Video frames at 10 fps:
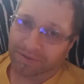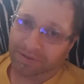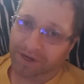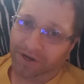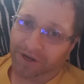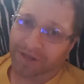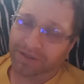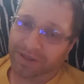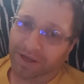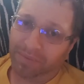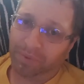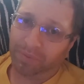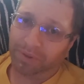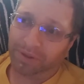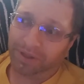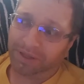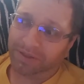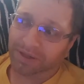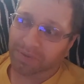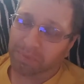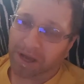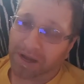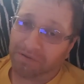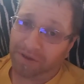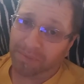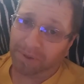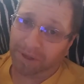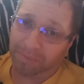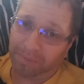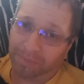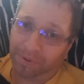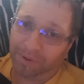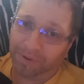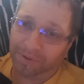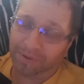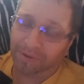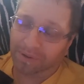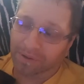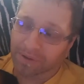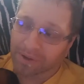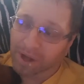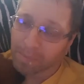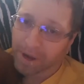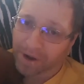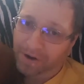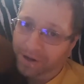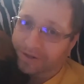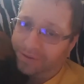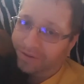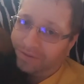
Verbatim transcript: tearing us down but building us up like a family member, a parent,